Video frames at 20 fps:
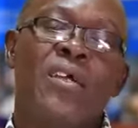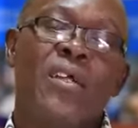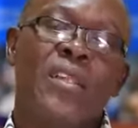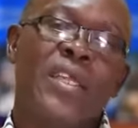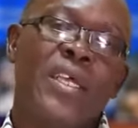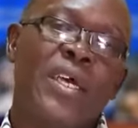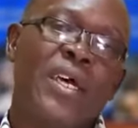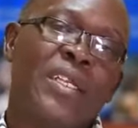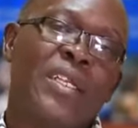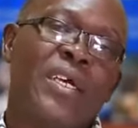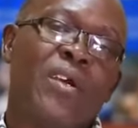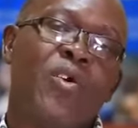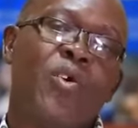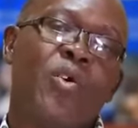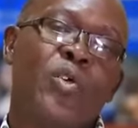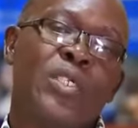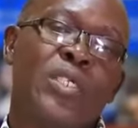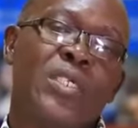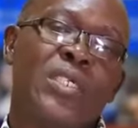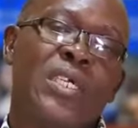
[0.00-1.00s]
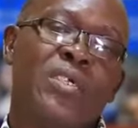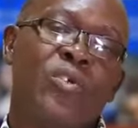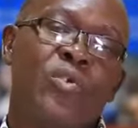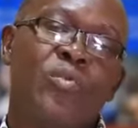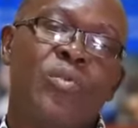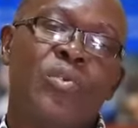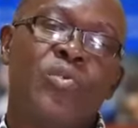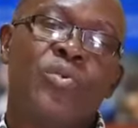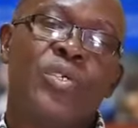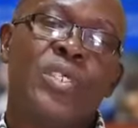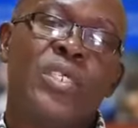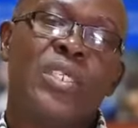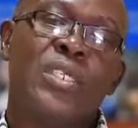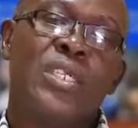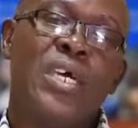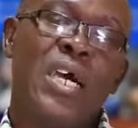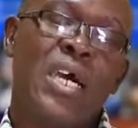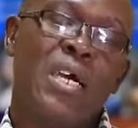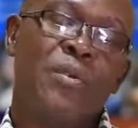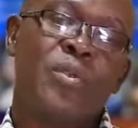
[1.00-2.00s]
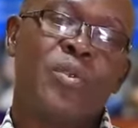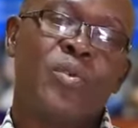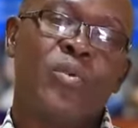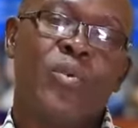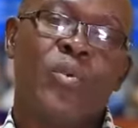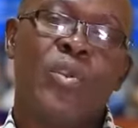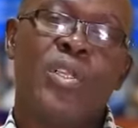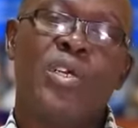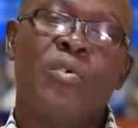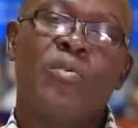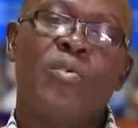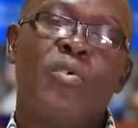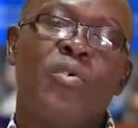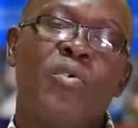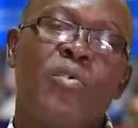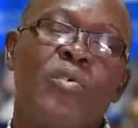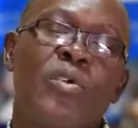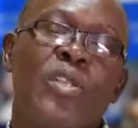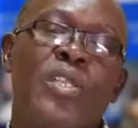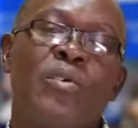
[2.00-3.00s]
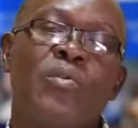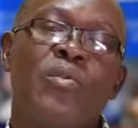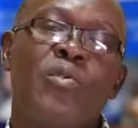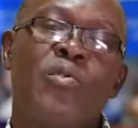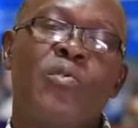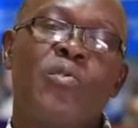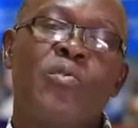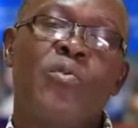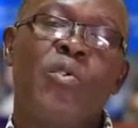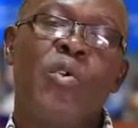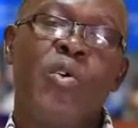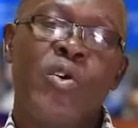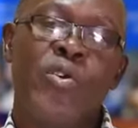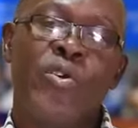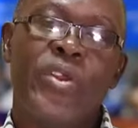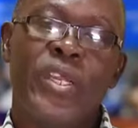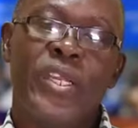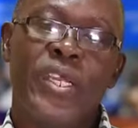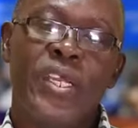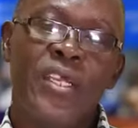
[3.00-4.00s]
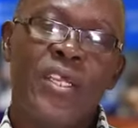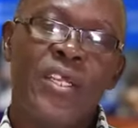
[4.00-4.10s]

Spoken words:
the other courses that you'll be reading up to level 400.